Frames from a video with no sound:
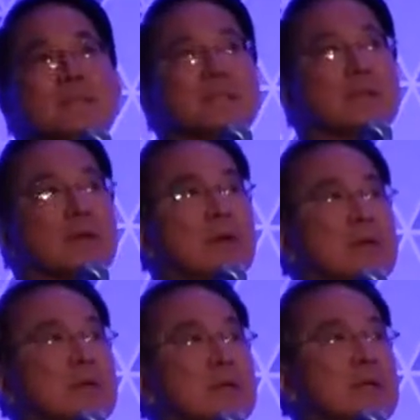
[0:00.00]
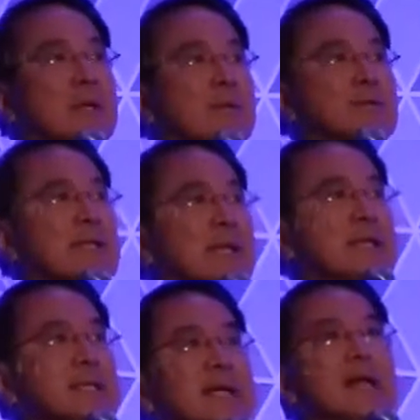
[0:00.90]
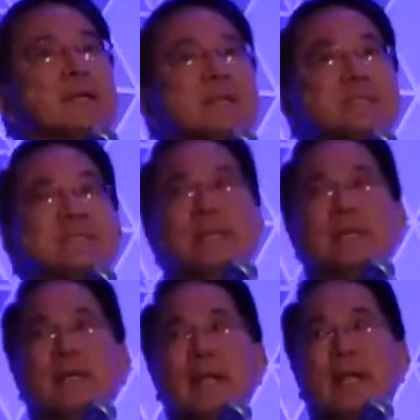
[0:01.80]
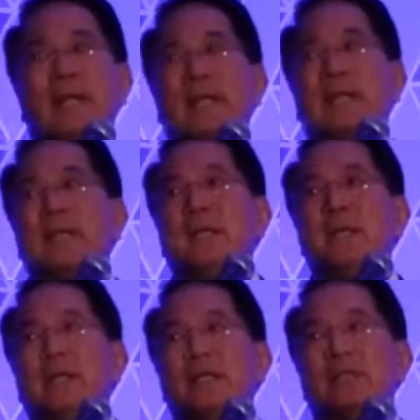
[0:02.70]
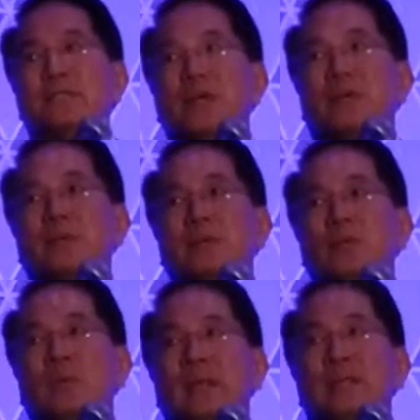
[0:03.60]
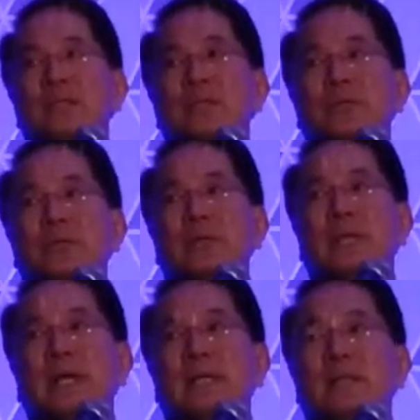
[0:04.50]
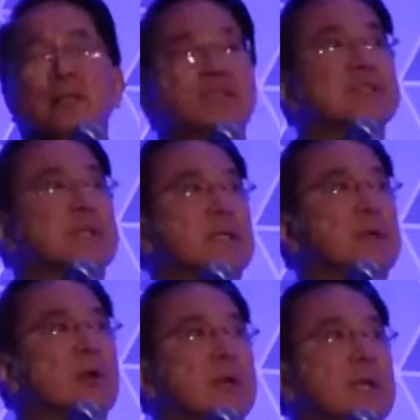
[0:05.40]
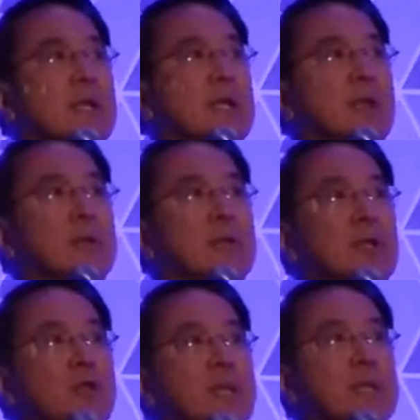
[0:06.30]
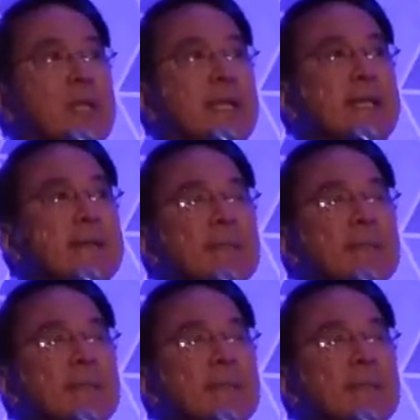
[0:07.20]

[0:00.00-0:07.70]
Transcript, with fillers: So most likely Tyler is here and, and he's not willing to let Nu Skin to go and clone a human being.